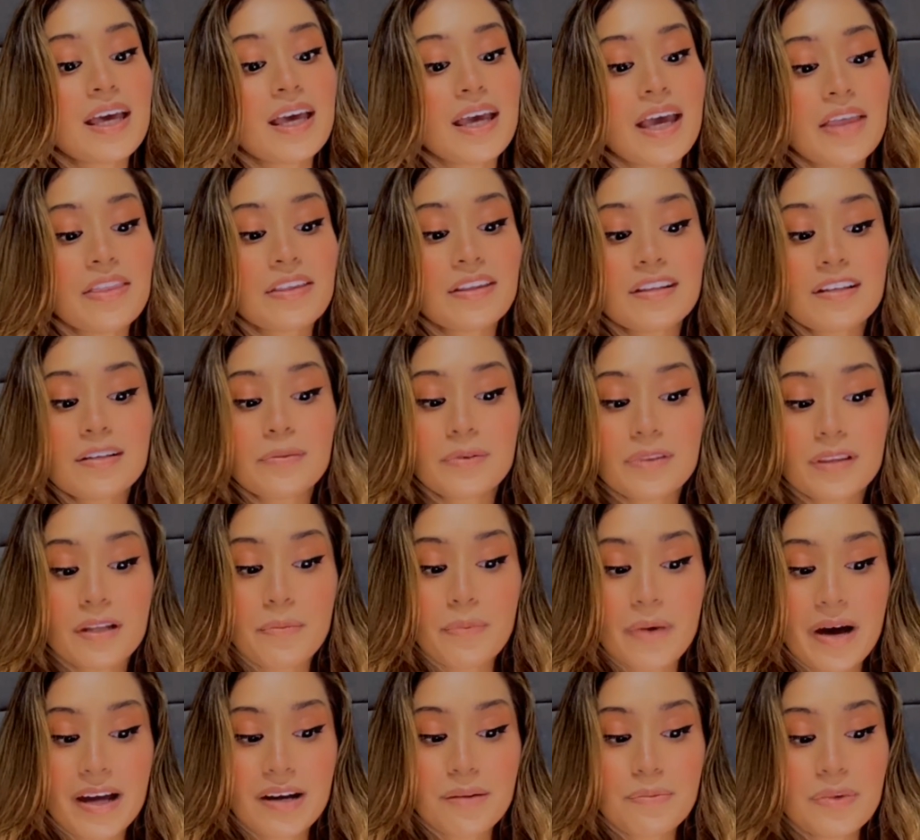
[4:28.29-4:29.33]
and the
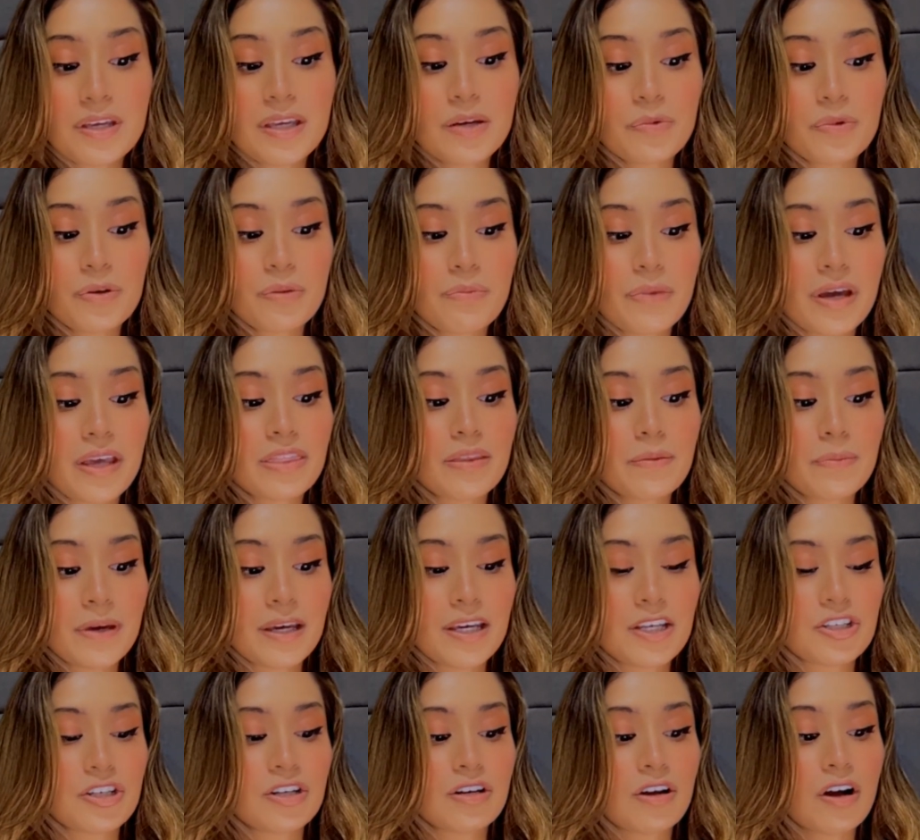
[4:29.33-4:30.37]
lobotomy would make the
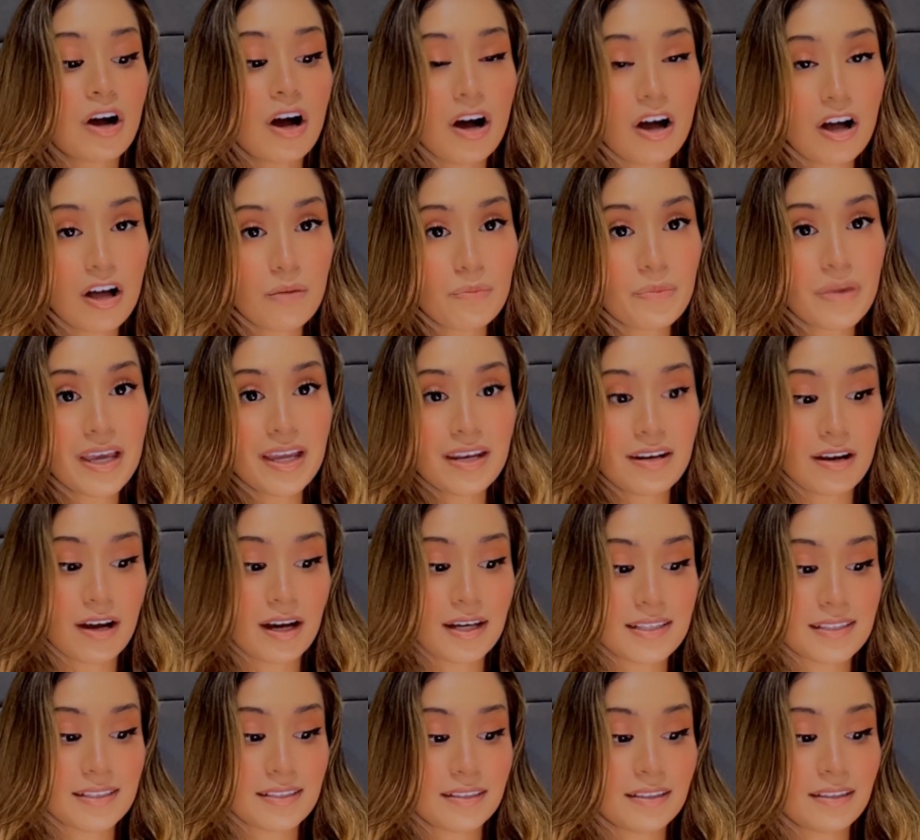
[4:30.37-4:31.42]
patient calm and
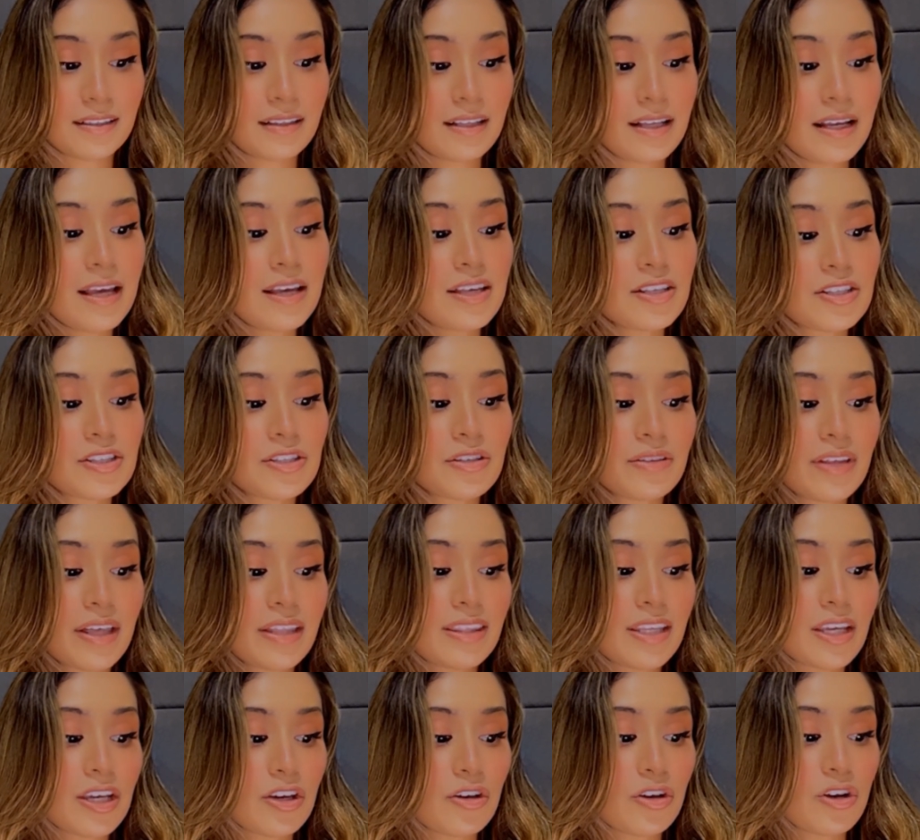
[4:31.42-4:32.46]
docile so that
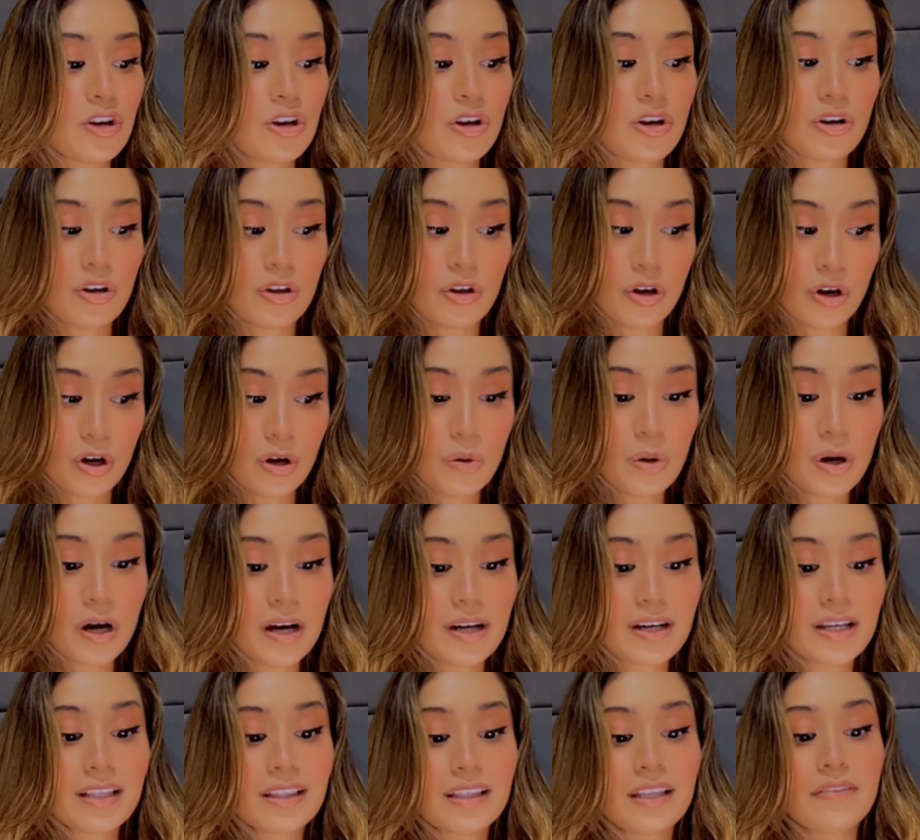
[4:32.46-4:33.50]
they could go
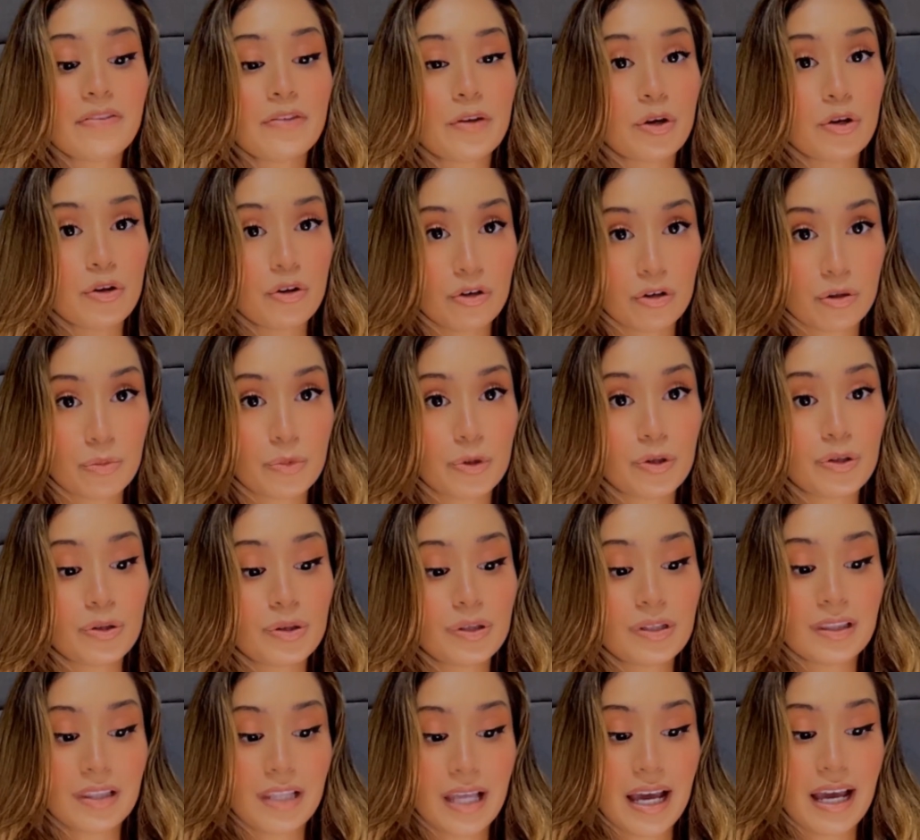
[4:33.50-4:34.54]
on and live their normal
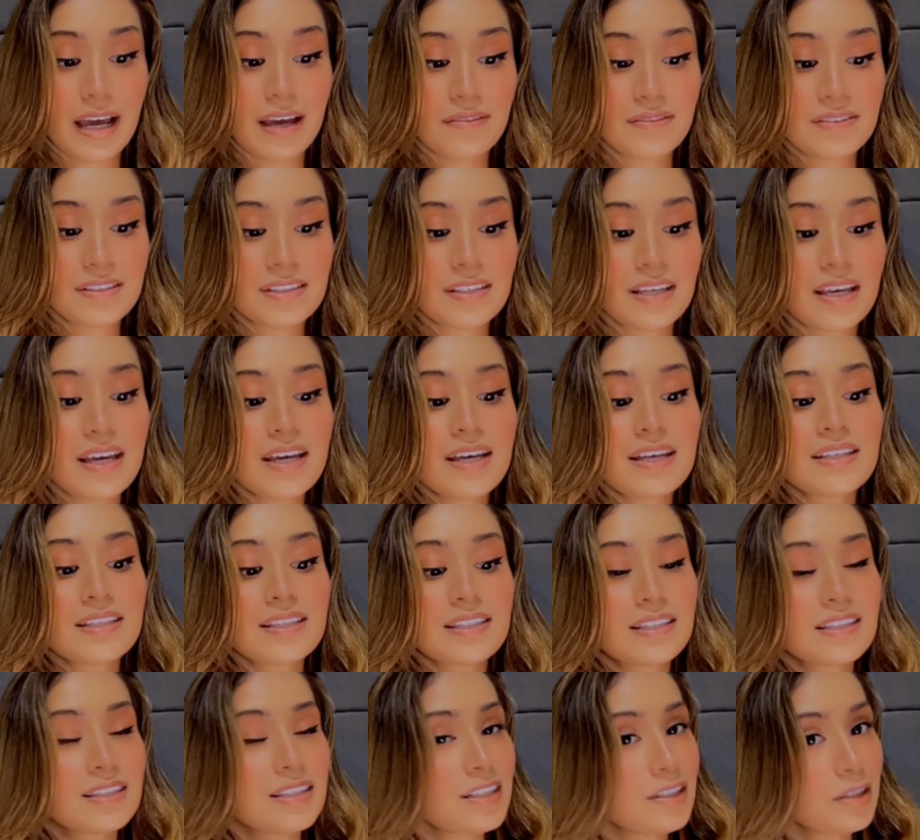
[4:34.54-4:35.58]
lives,
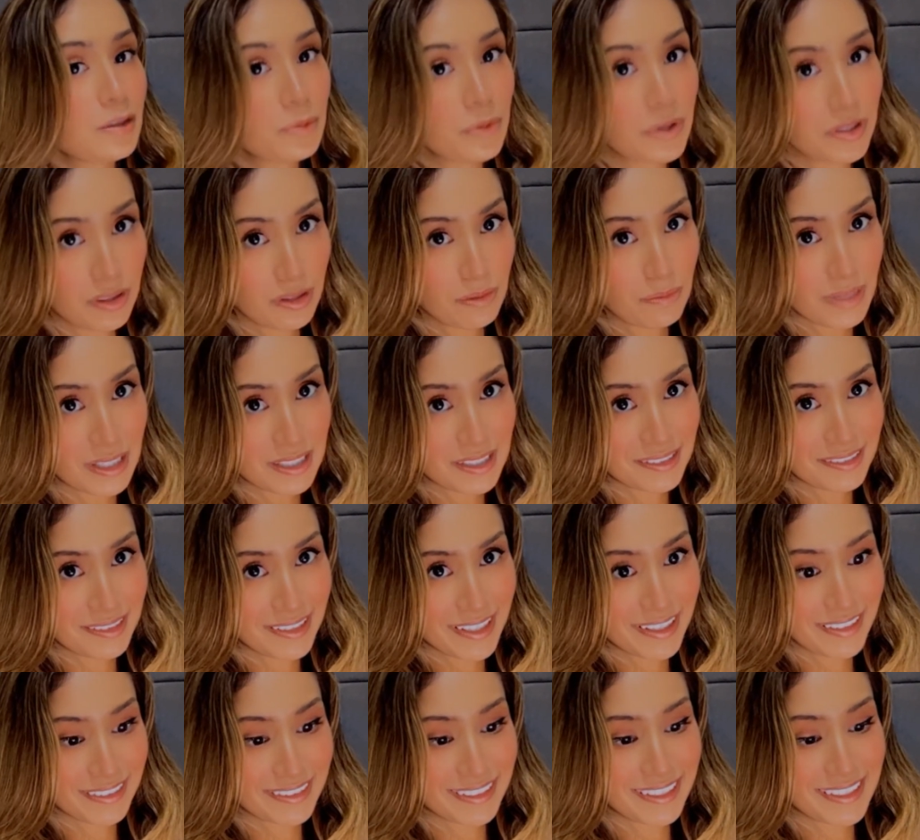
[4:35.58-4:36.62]
still with the mental
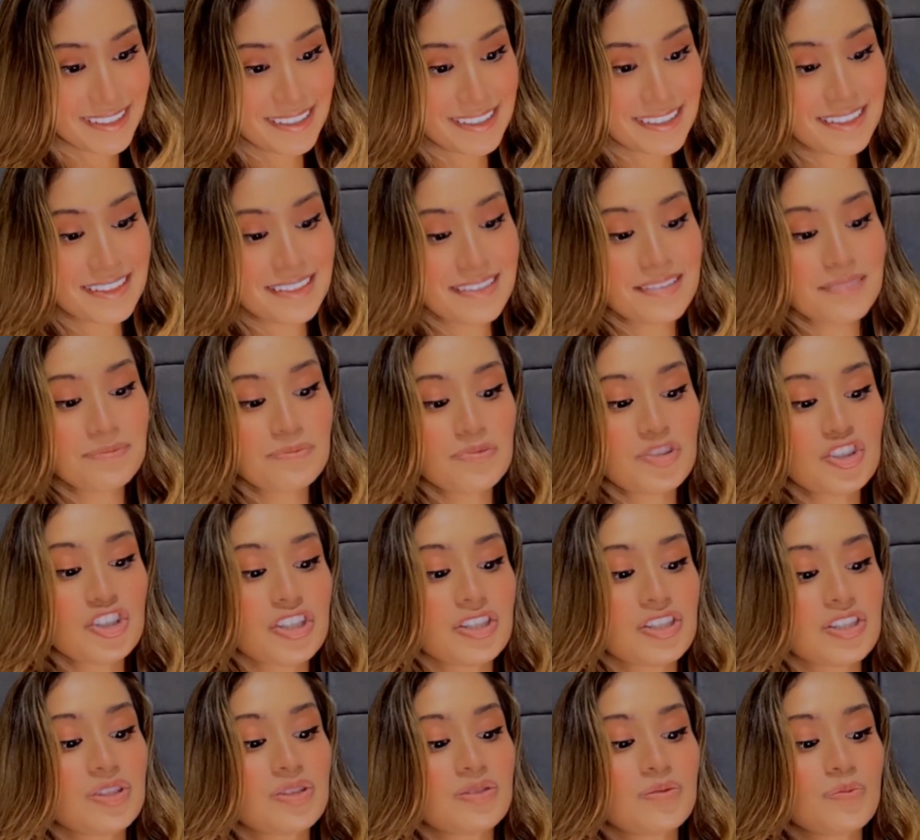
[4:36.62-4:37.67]
illness,
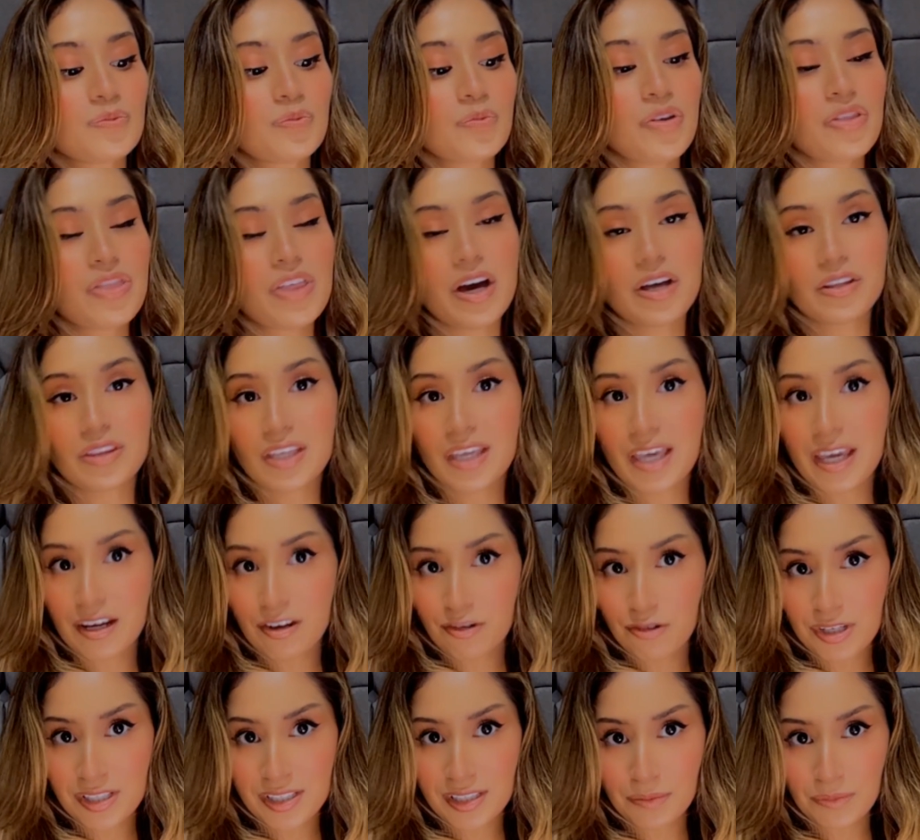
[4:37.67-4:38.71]
just without the
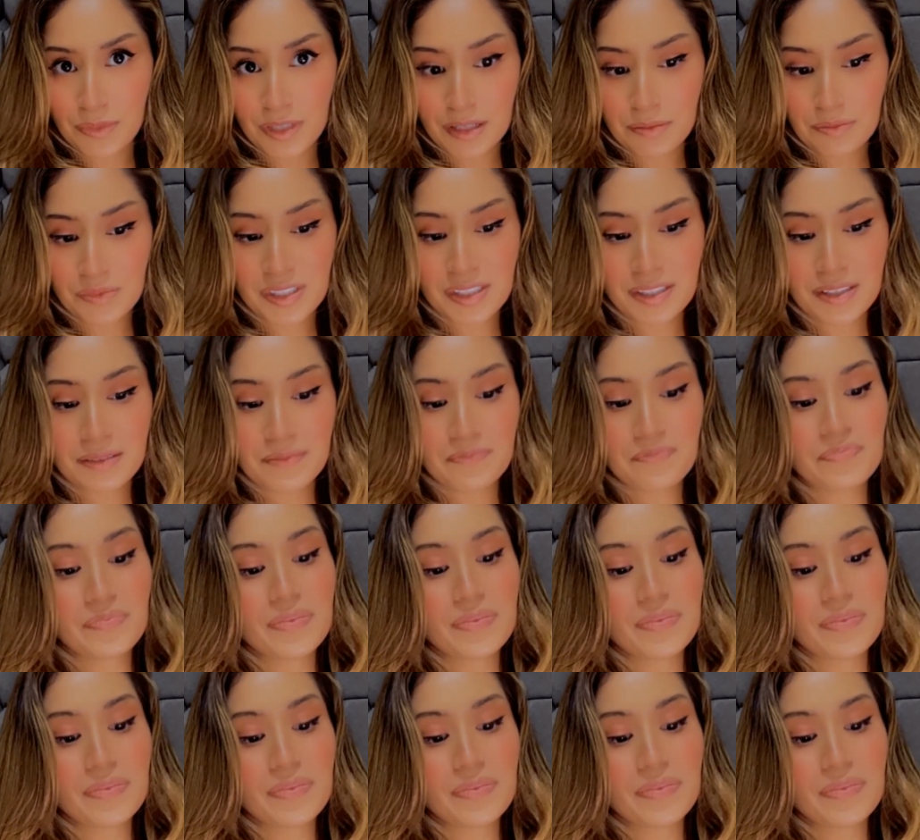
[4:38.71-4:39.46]
angry symptoms.